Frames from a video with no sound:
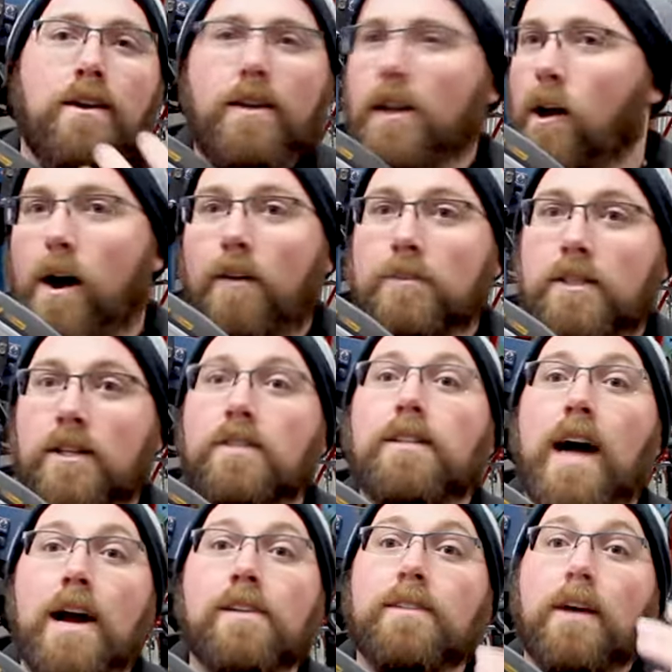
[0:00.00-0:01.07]
You know, obviously there's
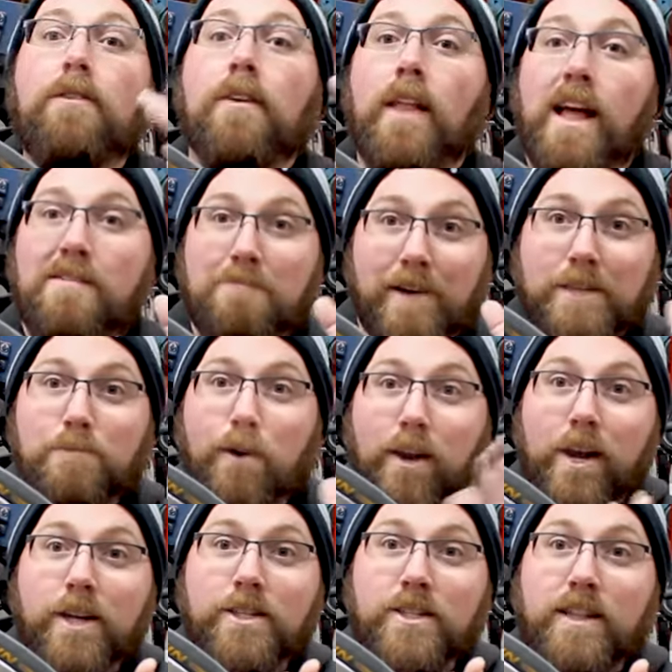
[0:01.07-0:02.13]
tires out there that have much more
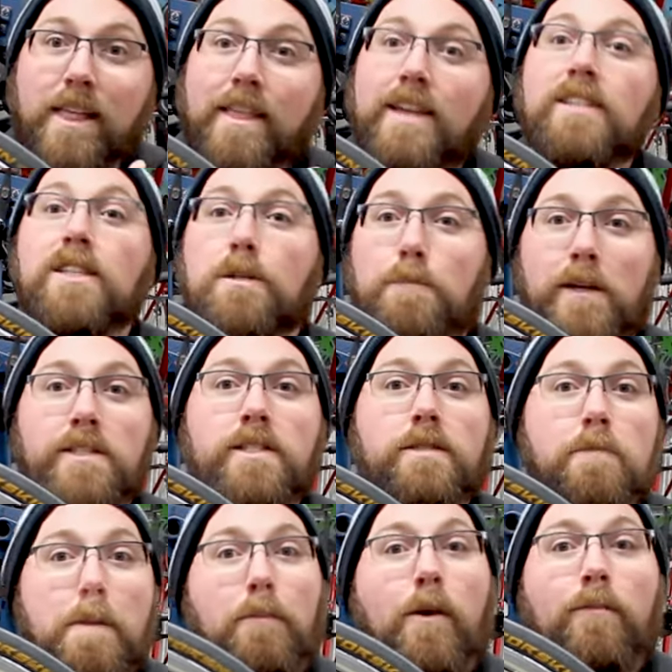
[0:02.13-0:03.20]
cushion than these, especially
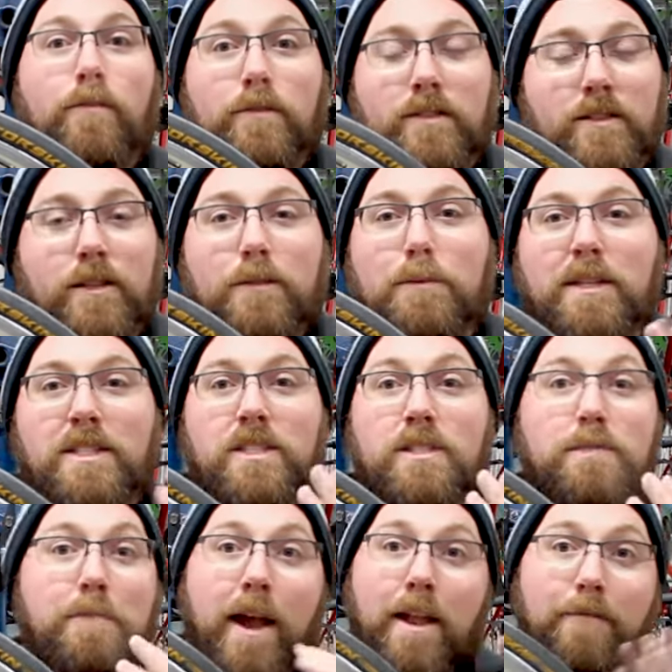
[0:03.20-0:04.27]

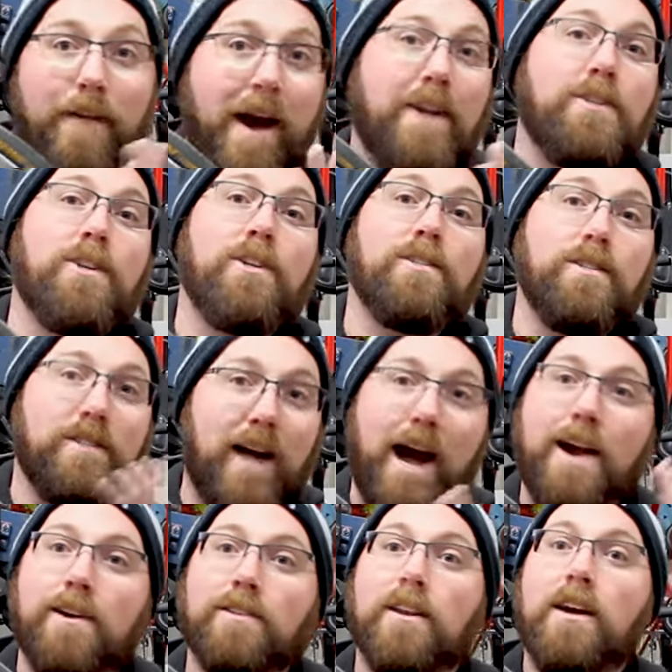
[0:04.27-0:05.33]
since manufacturers and
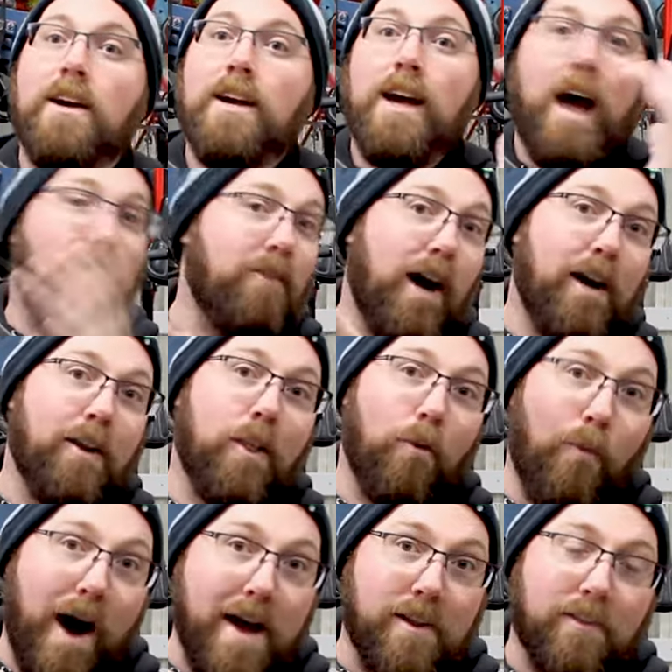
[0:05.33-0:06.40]
tires have gone to the
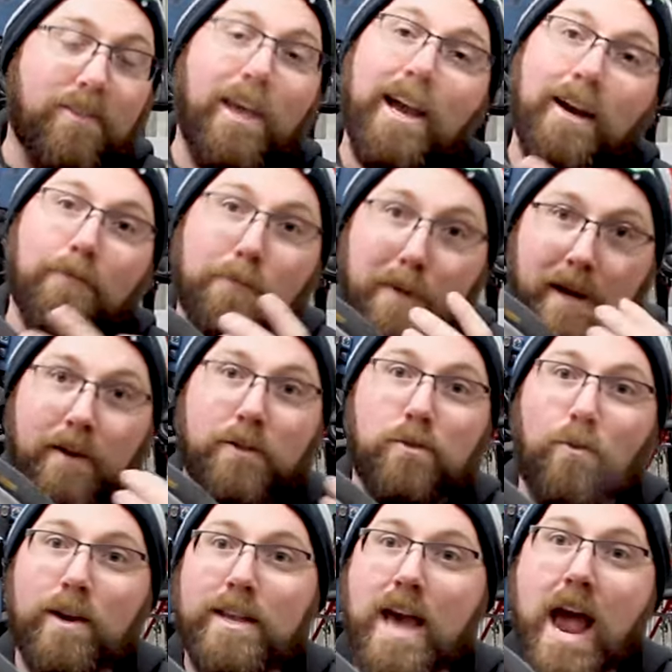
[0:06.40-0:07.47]
wider thing of being a
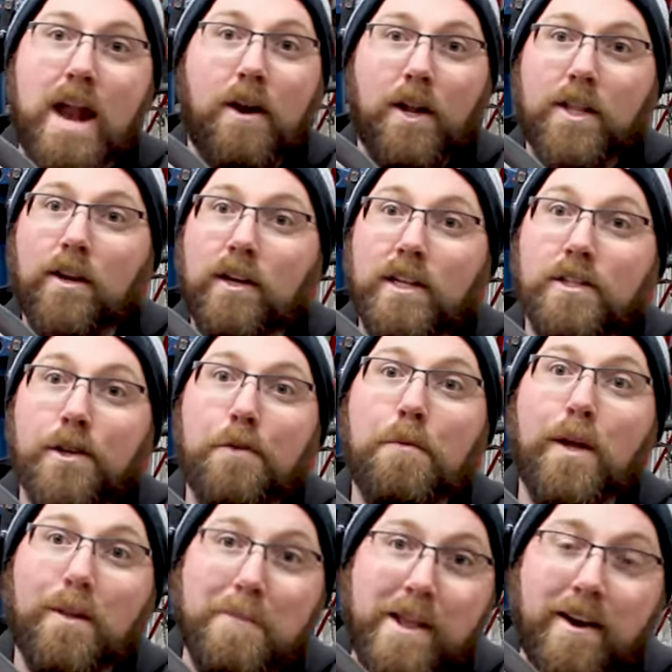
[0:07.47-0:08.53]
28 or 32
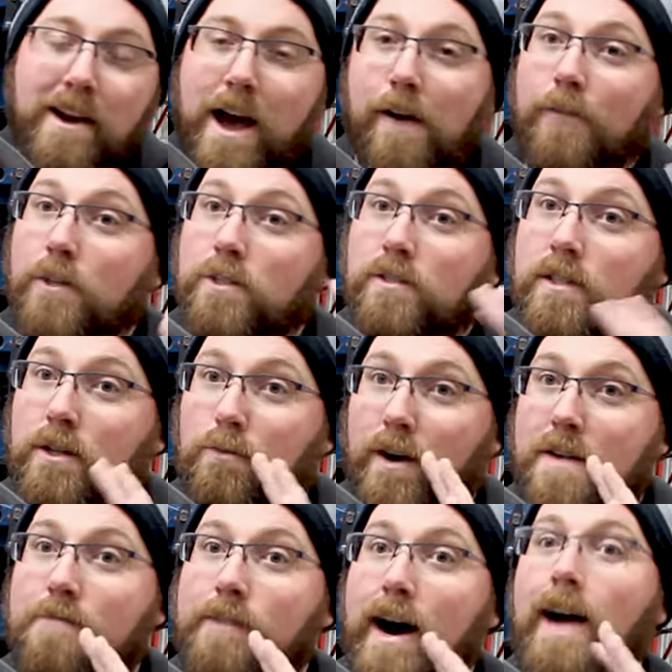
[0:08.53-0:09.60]
millimeter now versus a
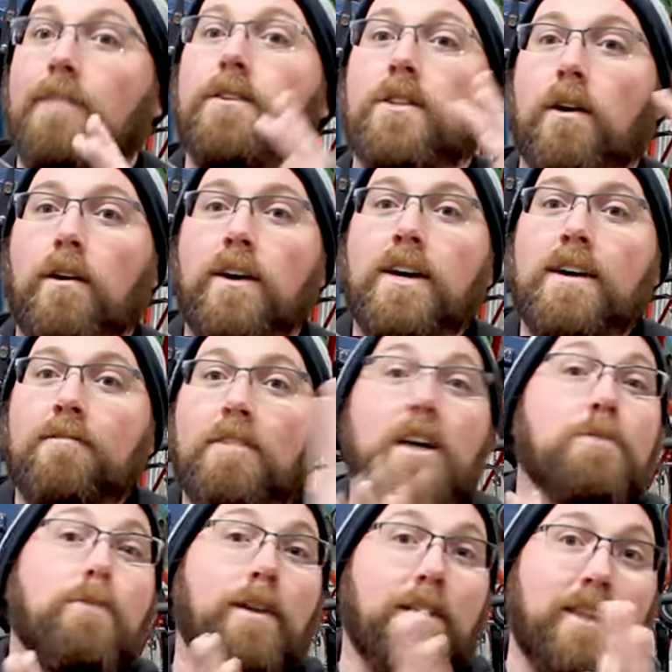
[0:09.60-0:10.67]
25. So that
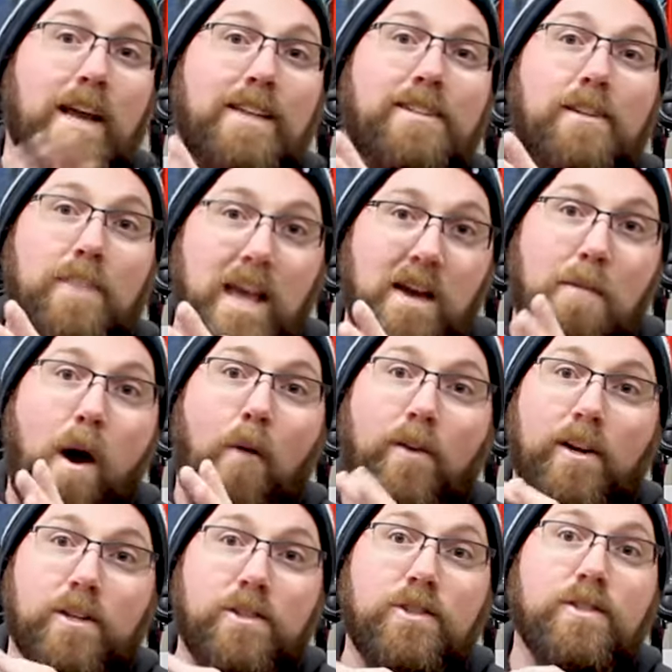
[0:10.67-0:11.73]
was one thing to think about
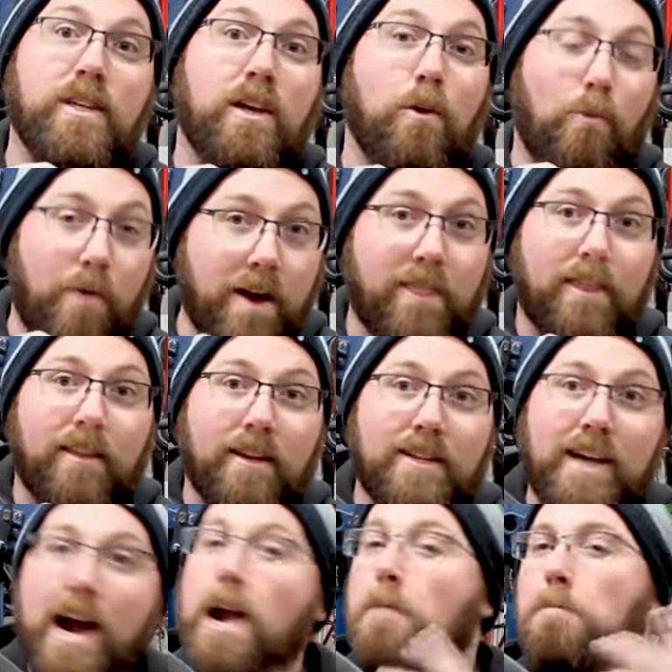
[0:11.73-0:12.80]
when you're choosing your width of the
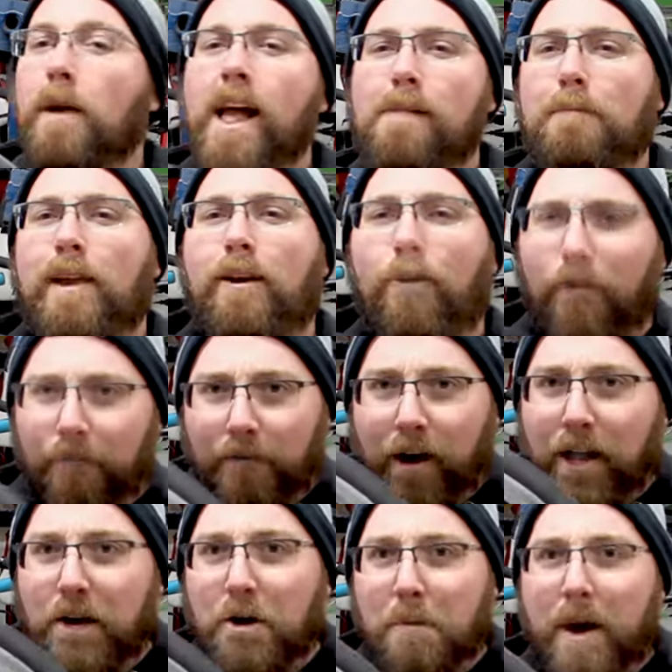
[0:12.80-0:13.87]
tire, but I've made a whole
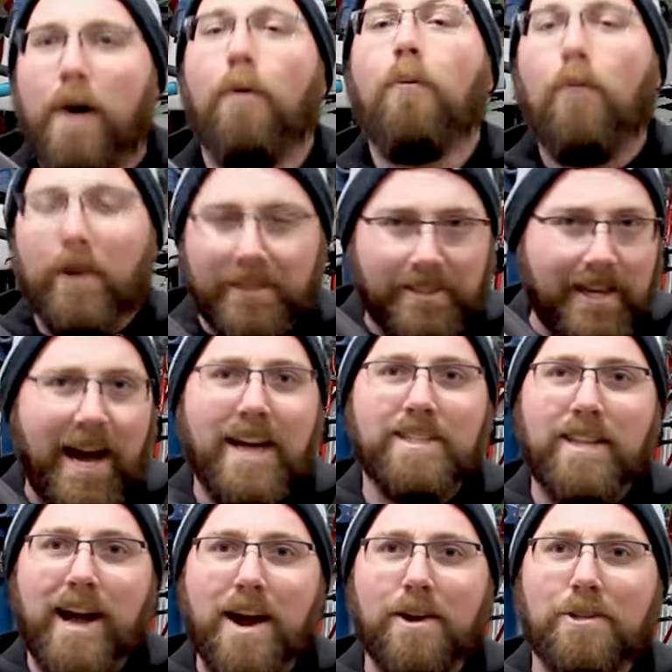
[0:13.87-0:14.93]
video about what
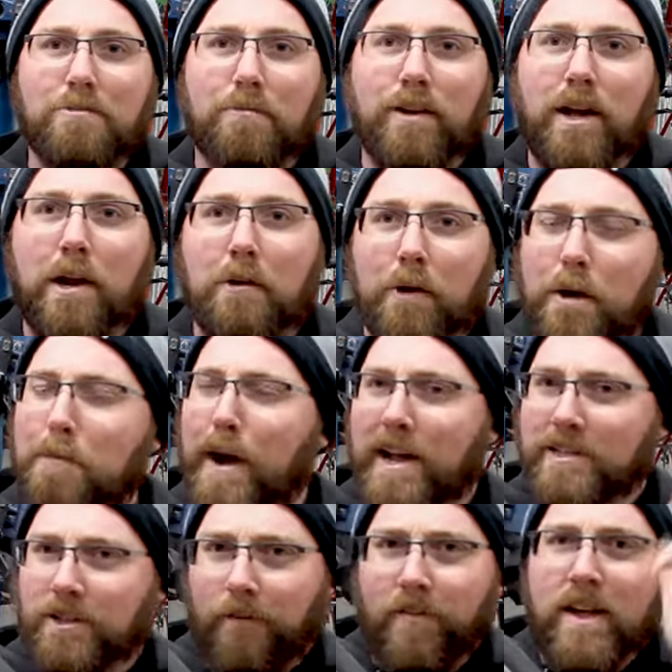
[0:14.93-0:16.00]
size tire you should run on your road
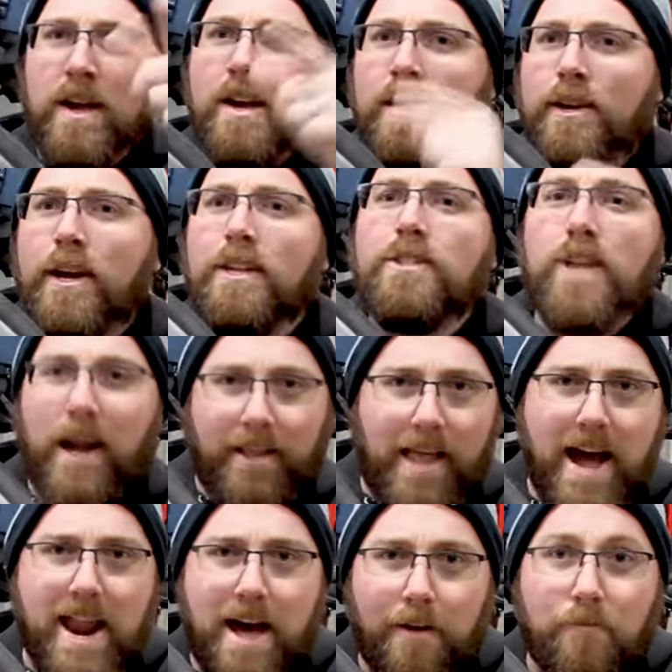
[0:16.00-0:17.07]
bike. So you can check
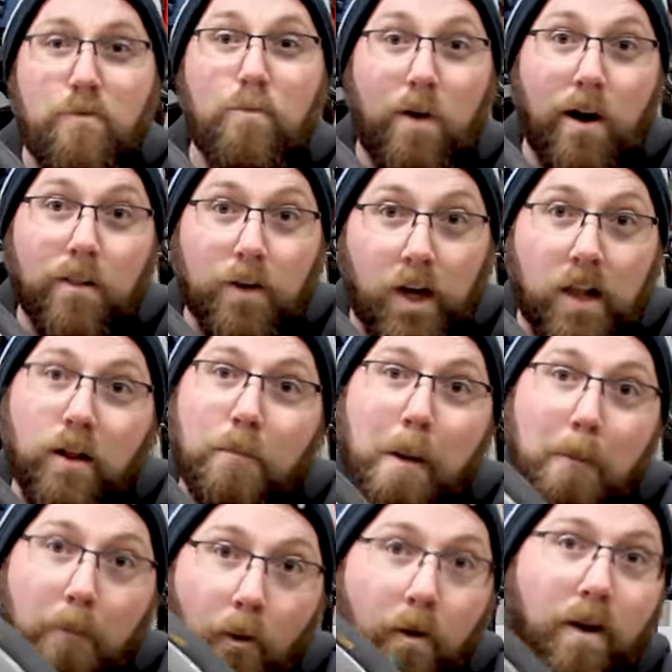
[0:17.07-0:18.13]
that out if you want to learn a
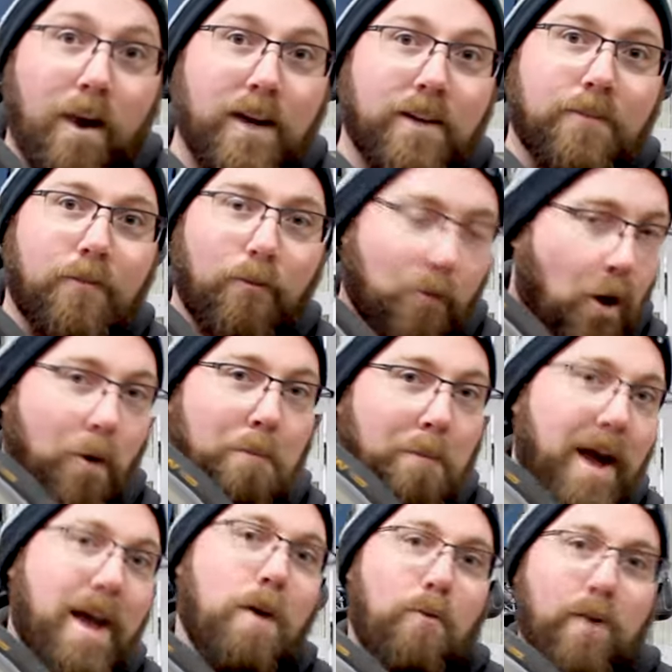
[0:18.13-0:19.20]
little bit more on road
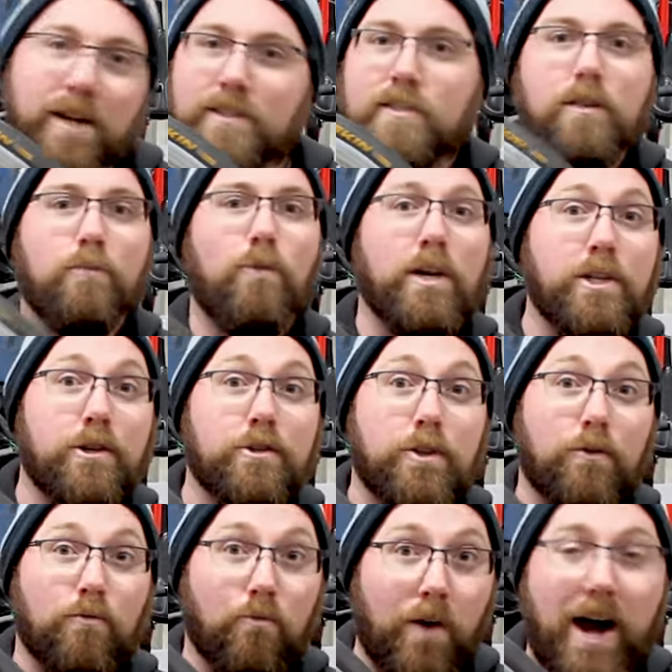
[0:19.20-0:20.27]
bike widths and what you
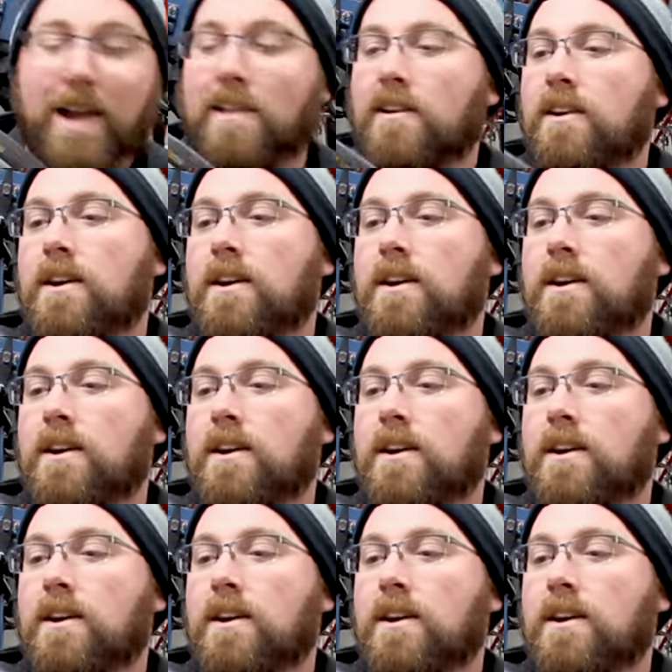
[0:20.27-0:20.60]
should run.